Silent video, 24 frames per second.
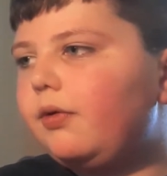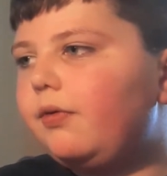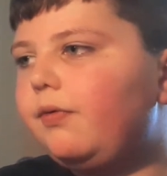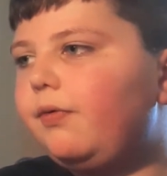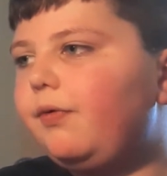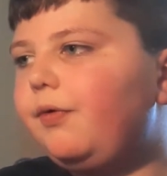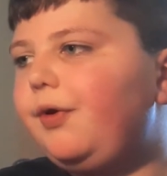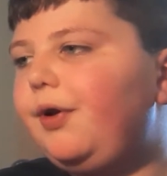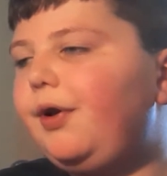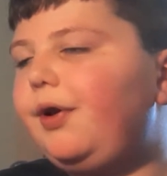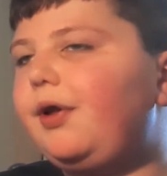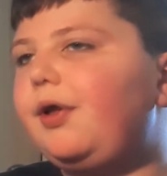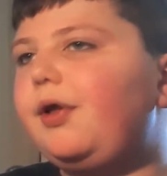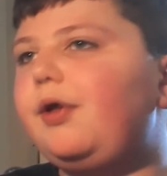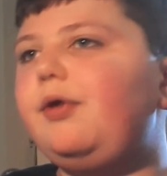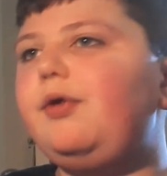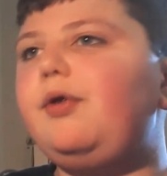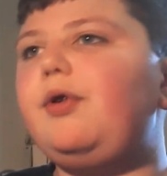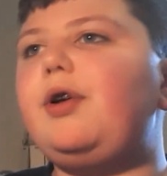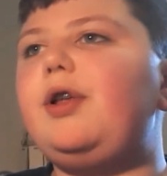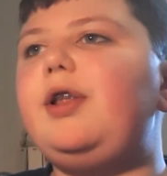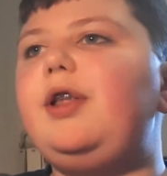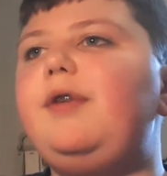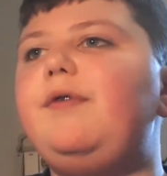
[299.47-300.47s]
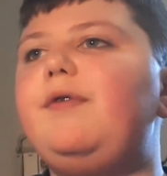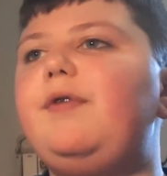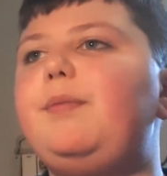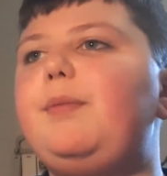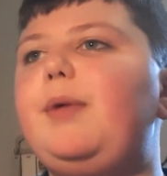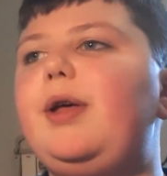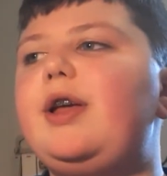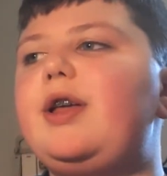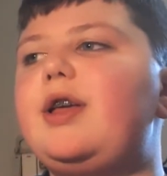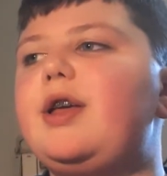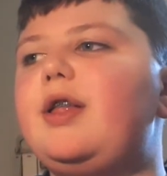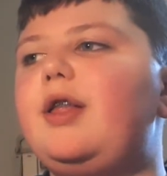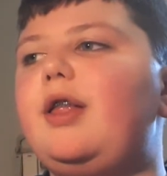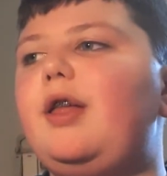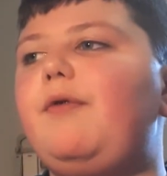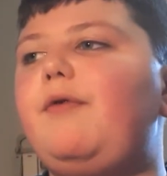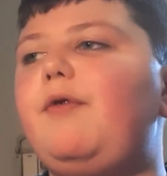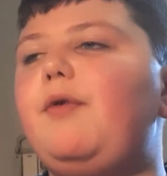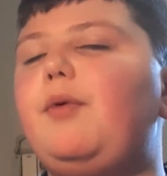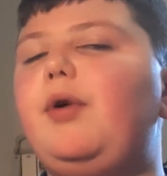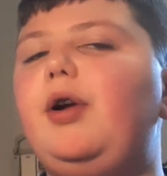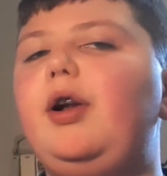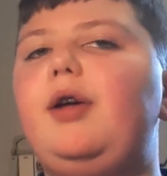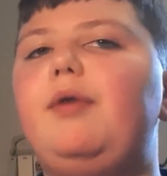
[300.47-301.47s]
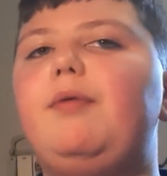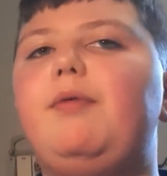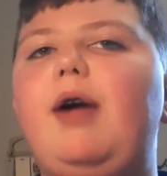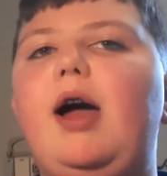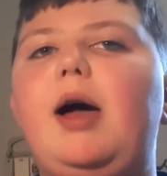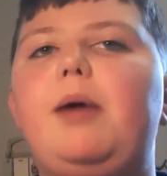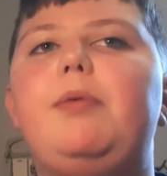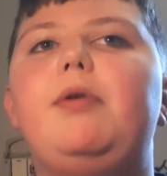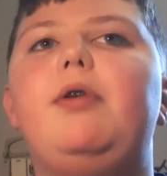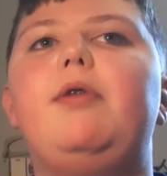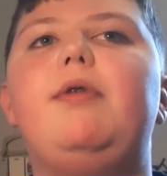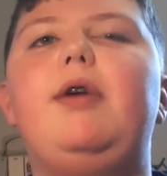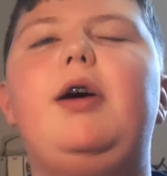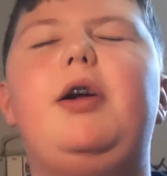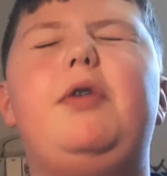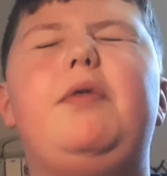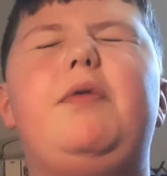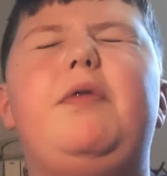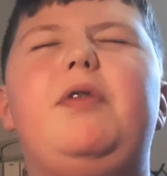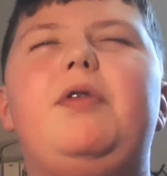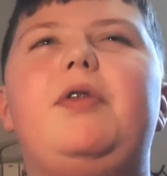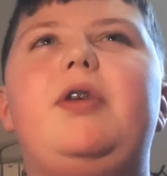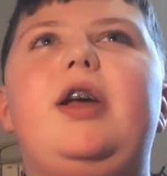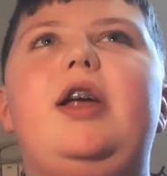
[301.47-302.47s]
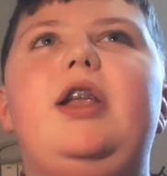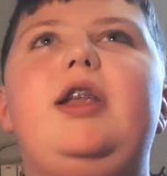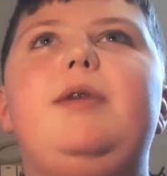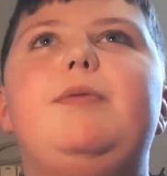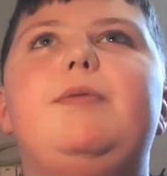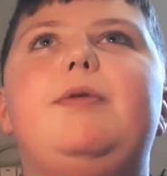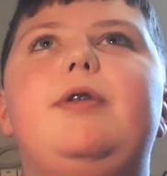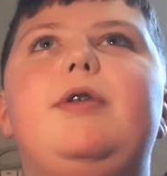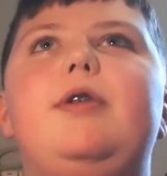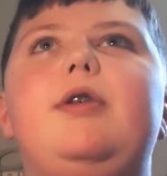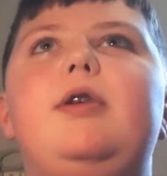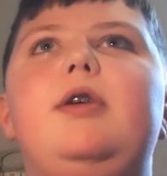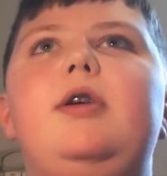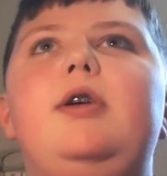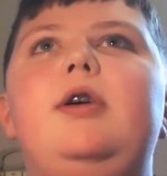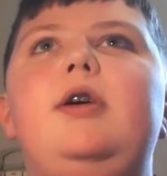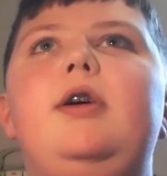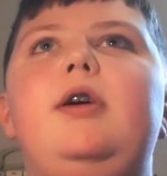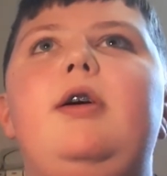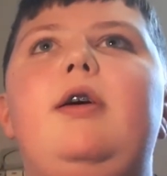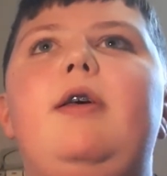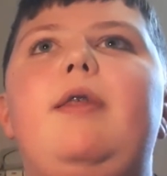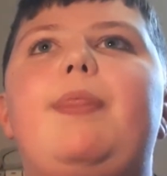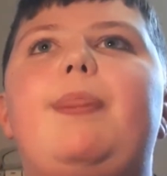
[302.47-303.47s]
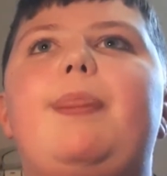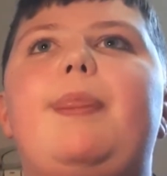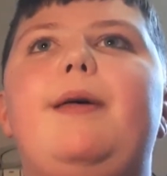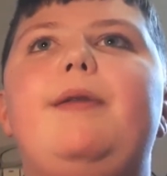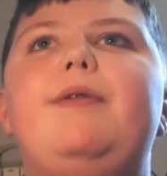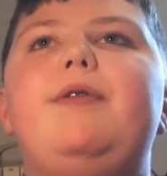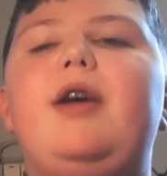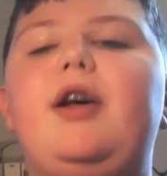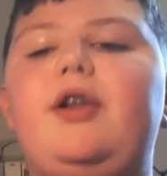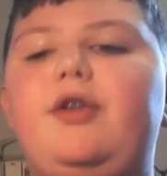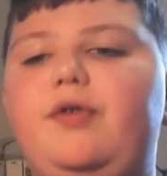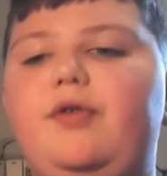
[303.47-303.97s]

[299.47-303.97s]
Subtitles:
And you can even make it, if you want to wrap it around a real candy bar, then that's